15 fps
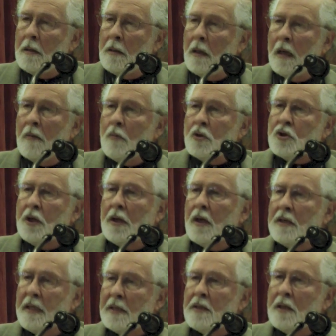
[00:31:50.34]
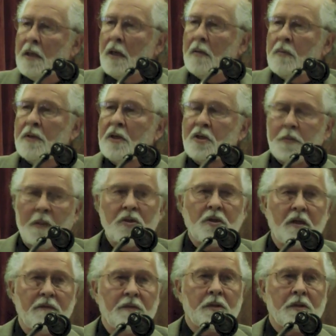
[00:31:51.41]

none of which are identical with the expression of